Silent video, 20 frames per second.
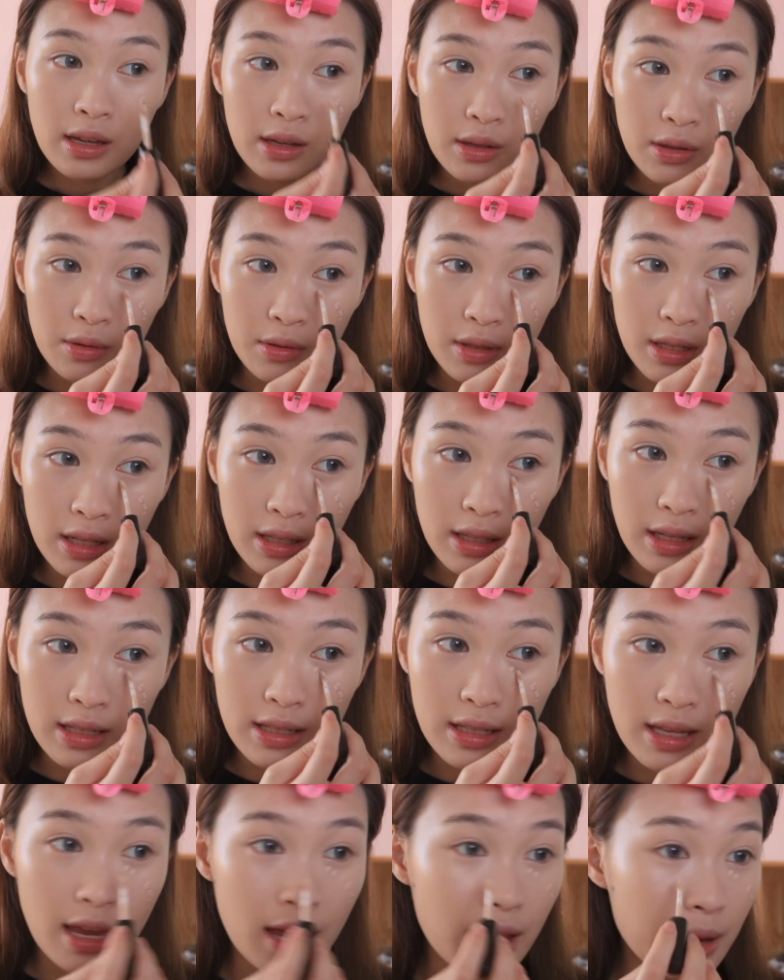using the
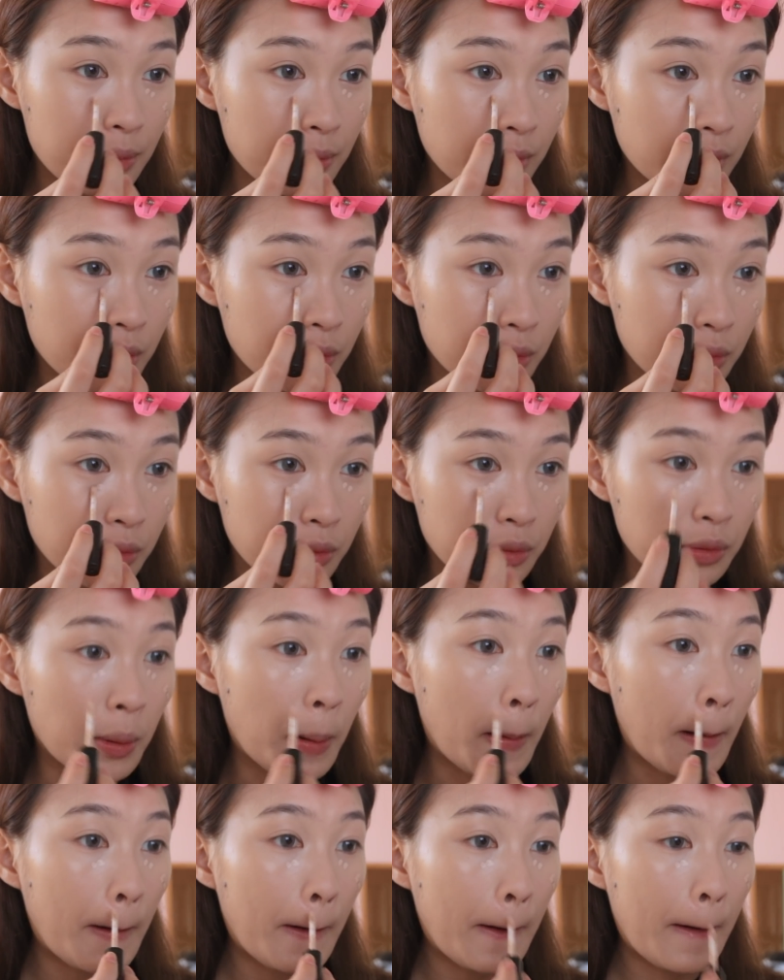SAM to
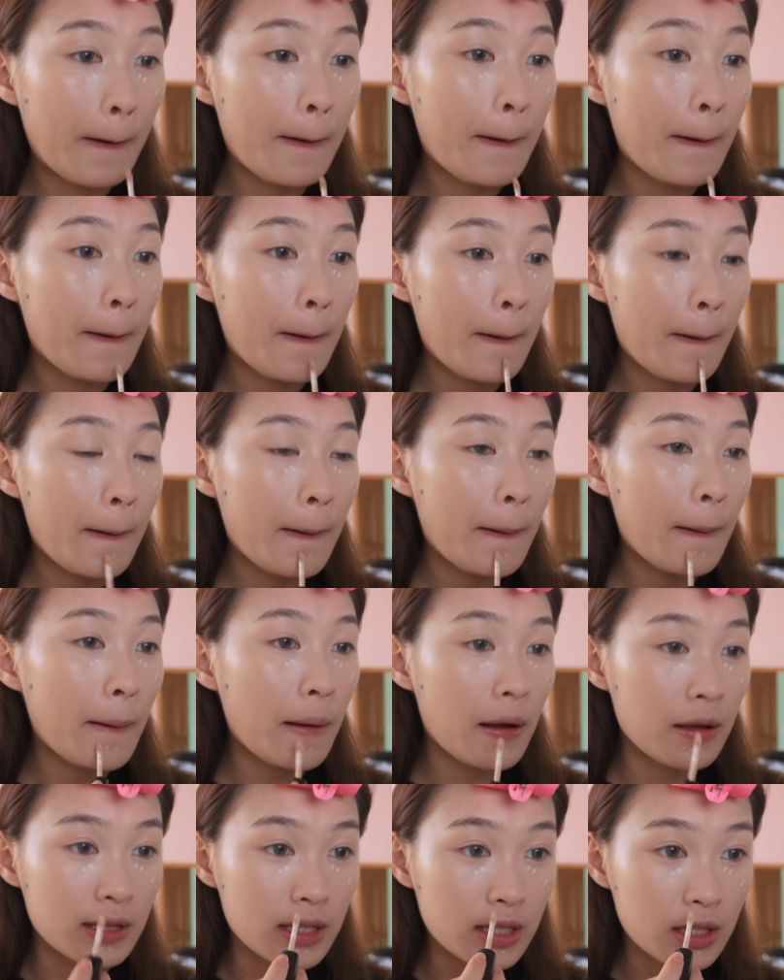
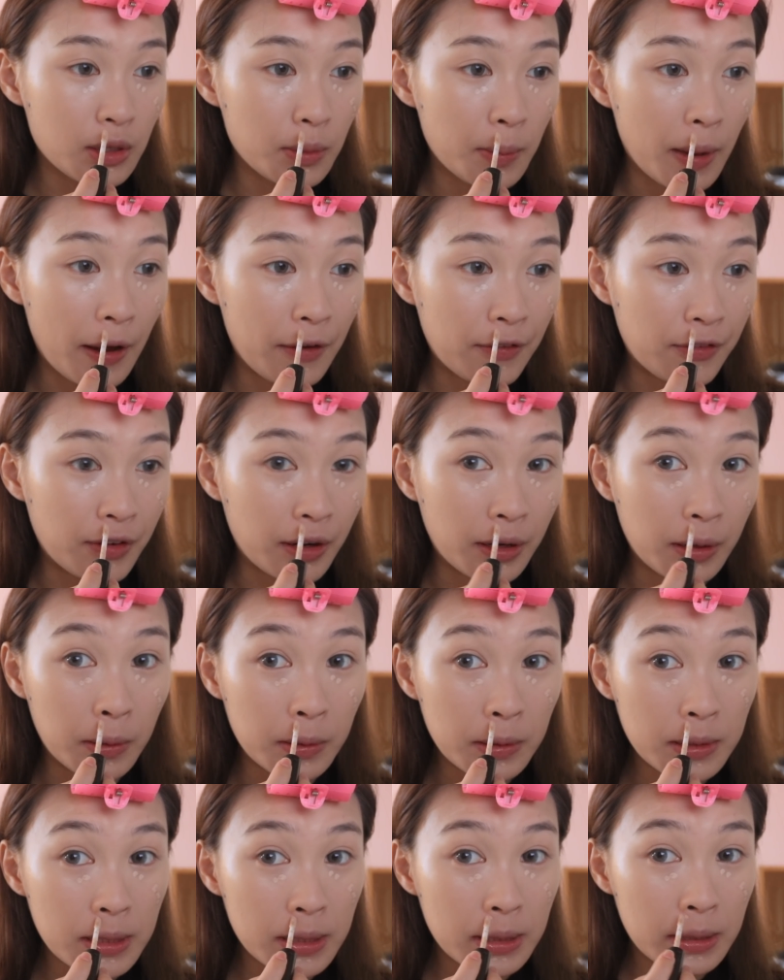conceal my
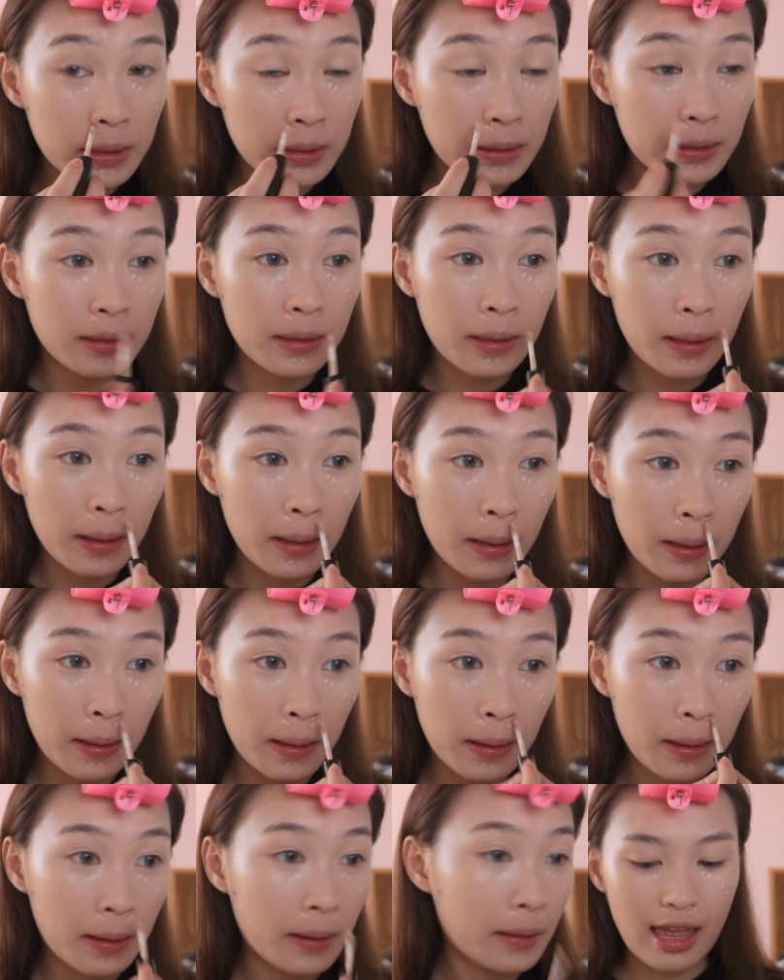freckles.
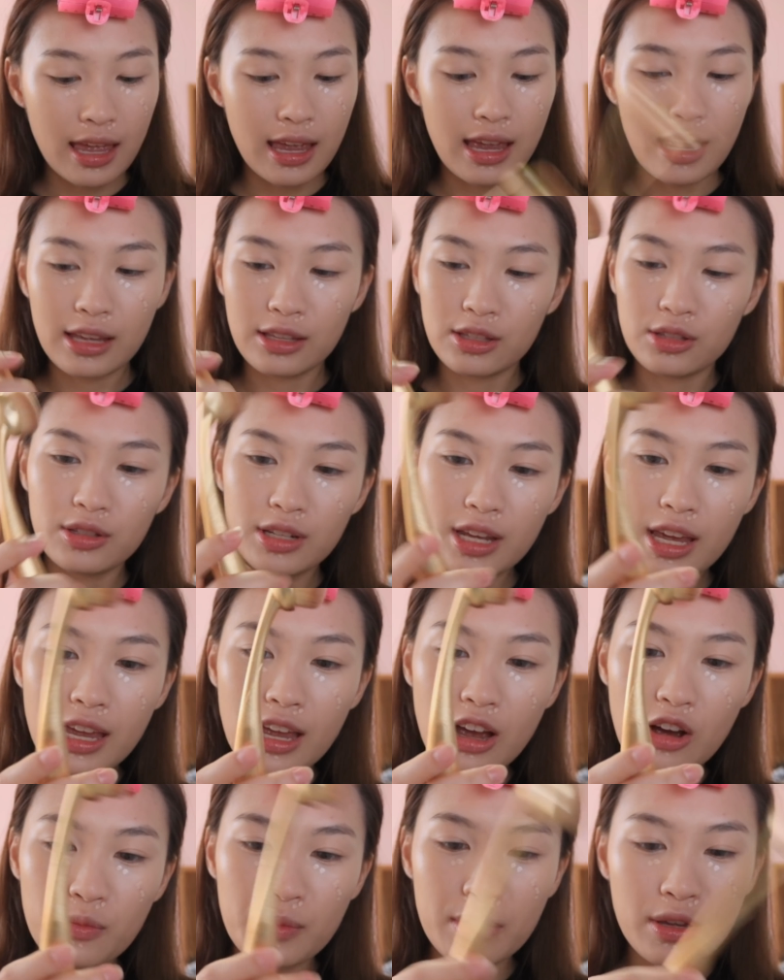And
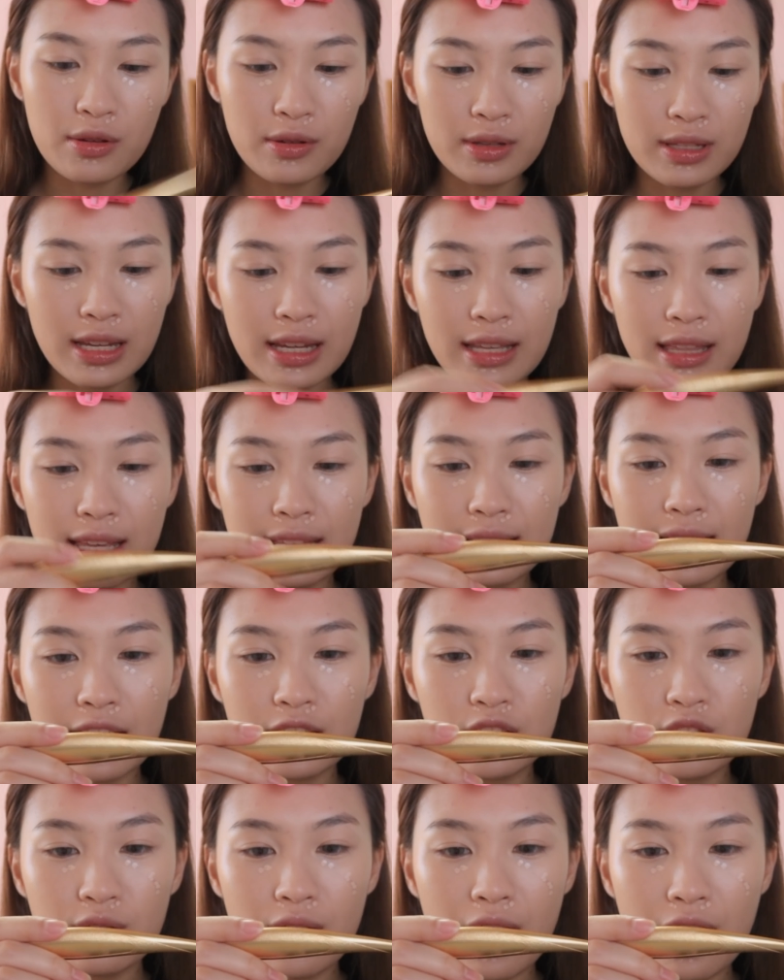today I'll be using this
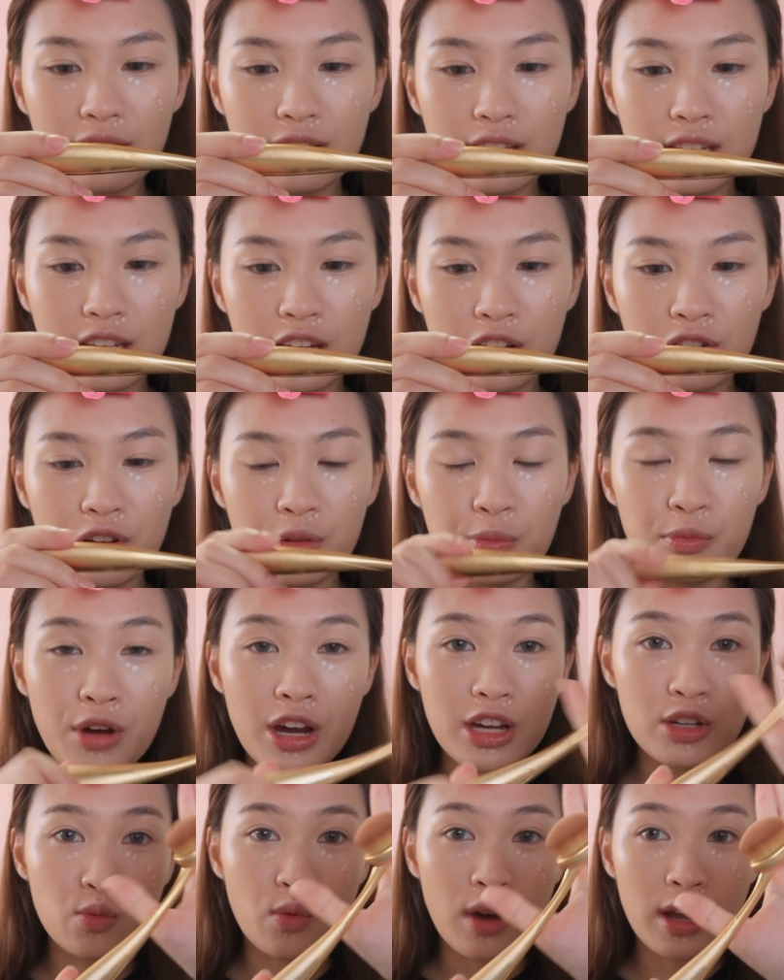Etude House Secret
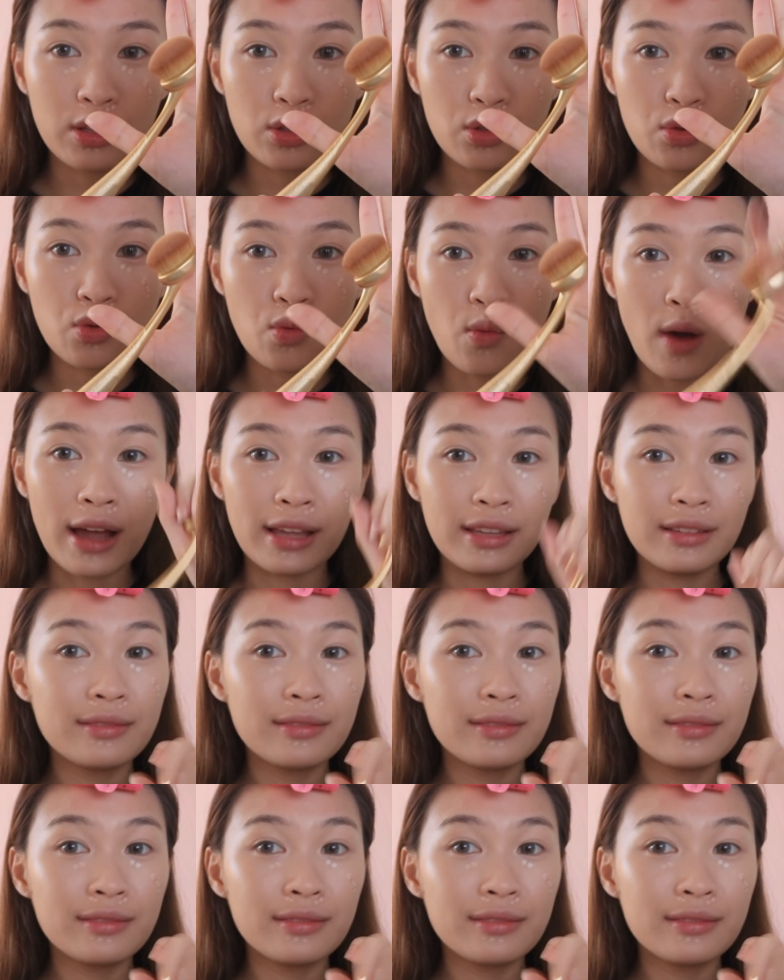Brush 121.